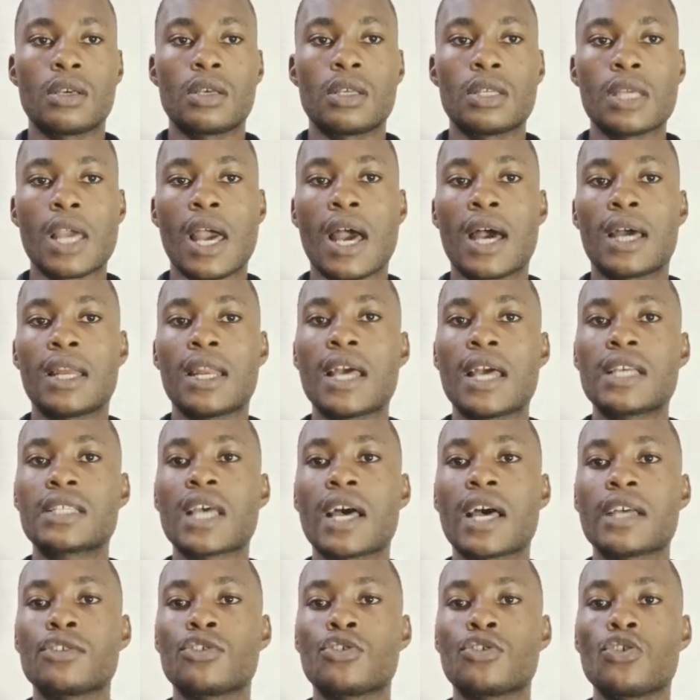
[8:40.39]
Yeah, let's
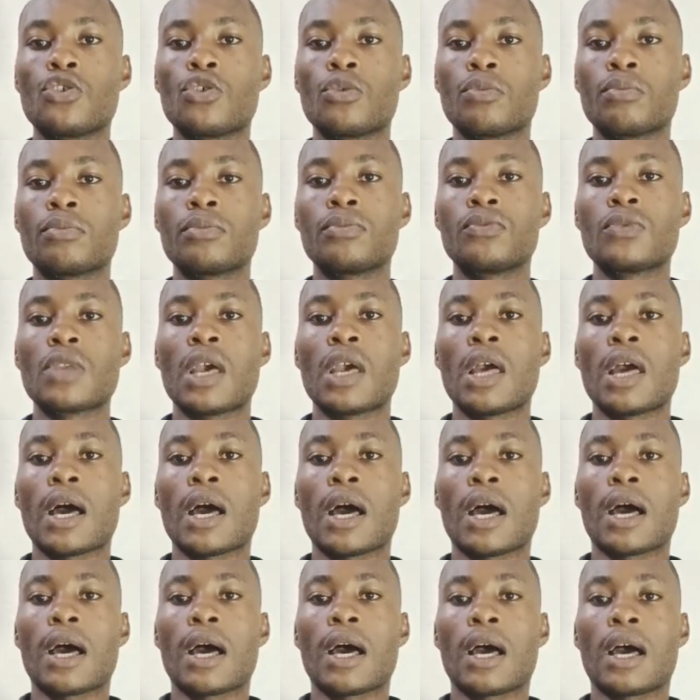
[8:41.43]
assume,
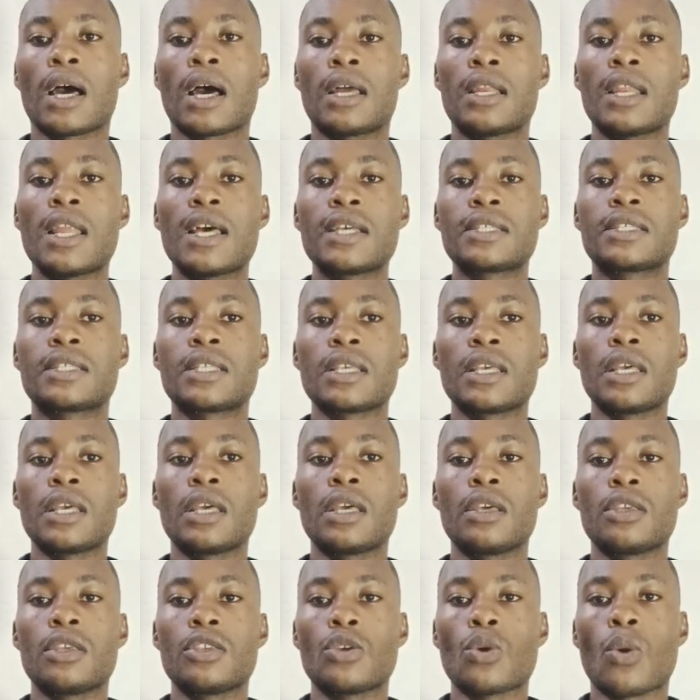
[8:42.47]
let's
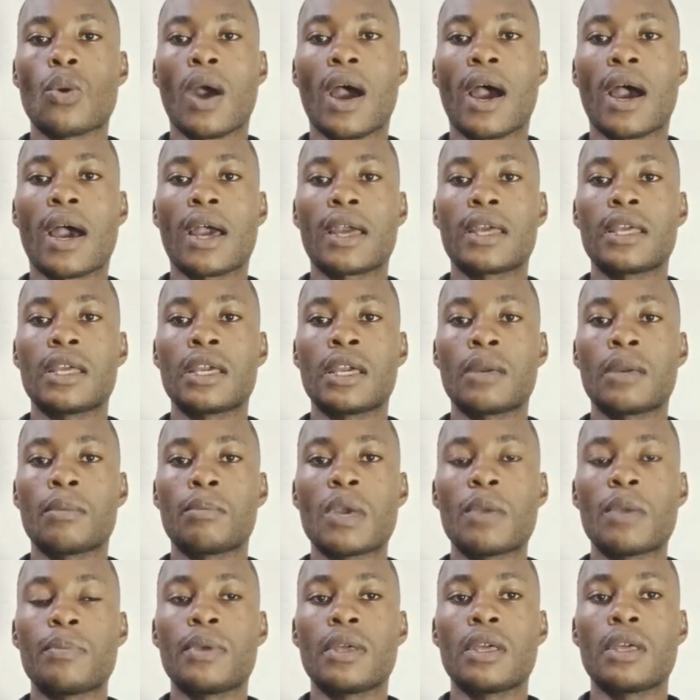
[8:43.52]
say you are in,
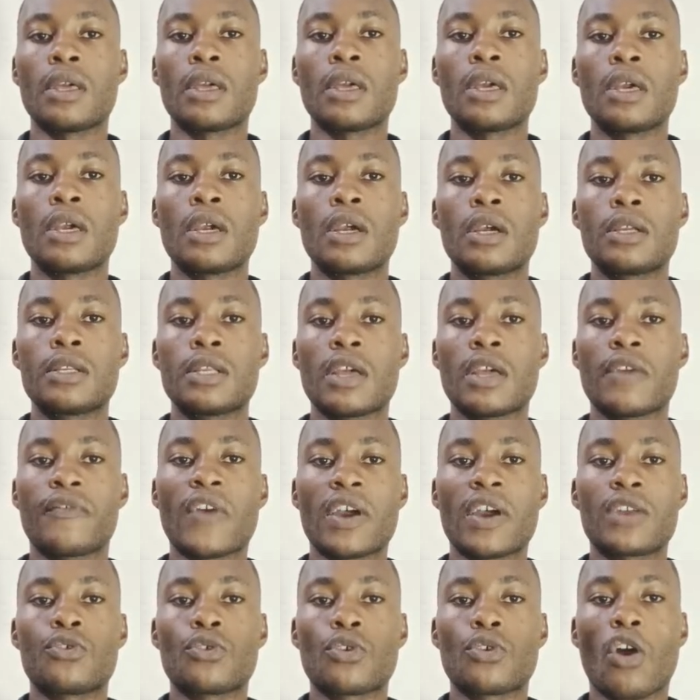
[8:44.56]
maybe the
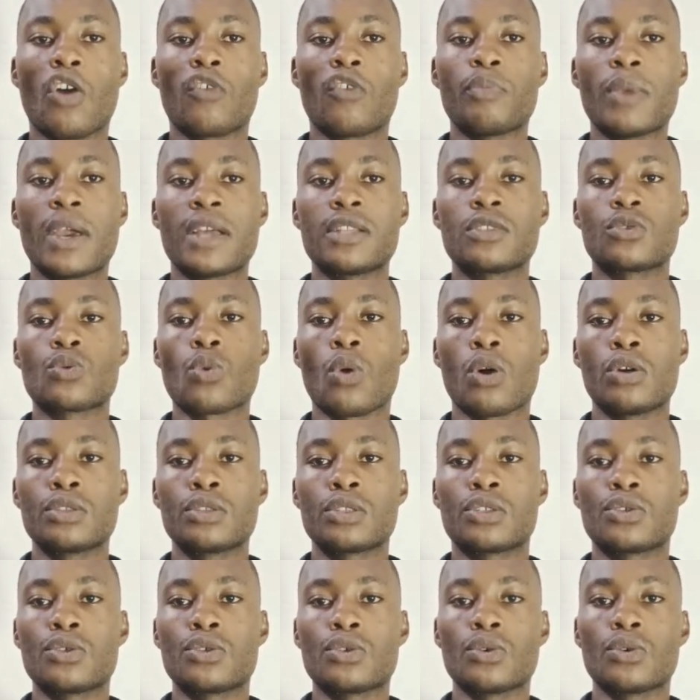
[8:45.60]
federal government
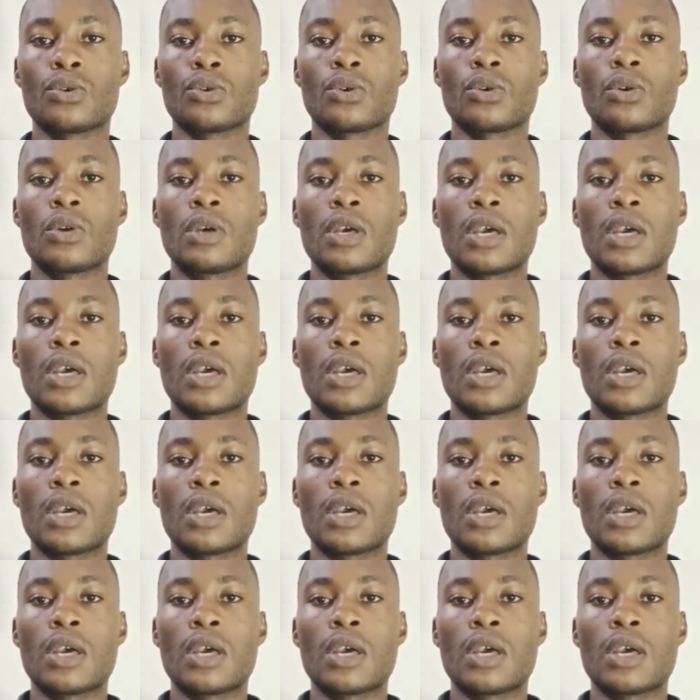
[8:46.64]
want to